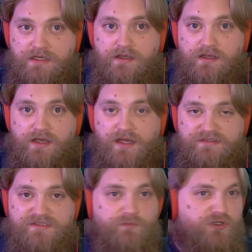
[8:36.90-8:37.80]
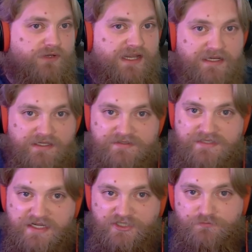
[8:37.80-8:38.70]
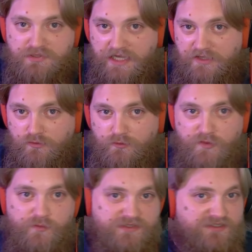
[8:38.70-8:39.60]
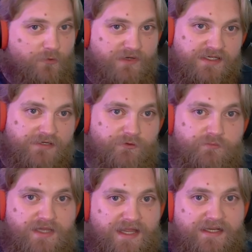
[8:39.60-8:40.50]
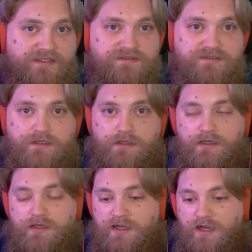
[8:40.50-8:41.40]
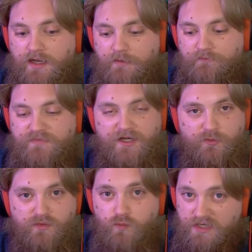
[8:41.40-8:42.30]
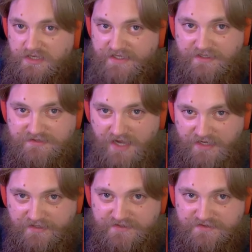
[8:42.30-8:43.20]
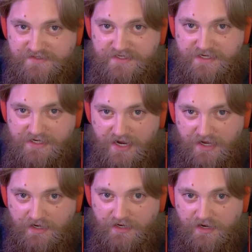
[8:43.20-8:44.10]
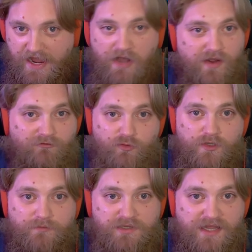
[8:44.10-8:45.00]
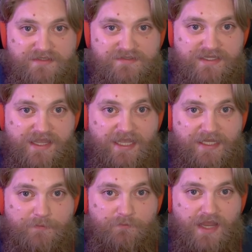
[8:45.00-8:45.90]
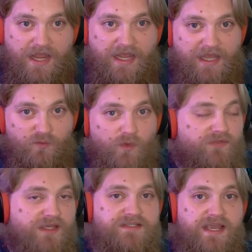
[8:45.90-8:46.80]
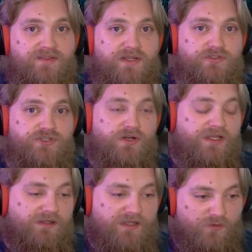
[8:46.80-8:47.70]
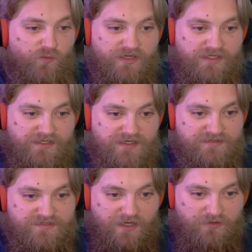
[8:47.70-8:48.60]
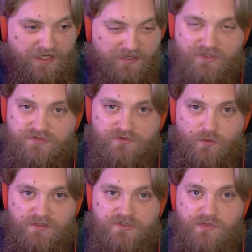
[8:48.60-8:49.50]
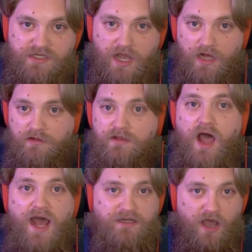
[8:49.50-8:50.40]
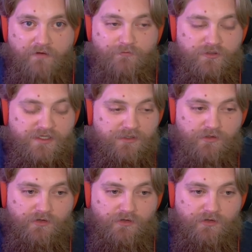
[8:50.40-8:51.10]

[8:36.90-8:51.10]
uh, some uniqueness to each playthrough, and with so many different planets, um, it'll be really exciting to see how everyone plays the game and where they take their journey. It really does sound like there's going to be a lot offered here,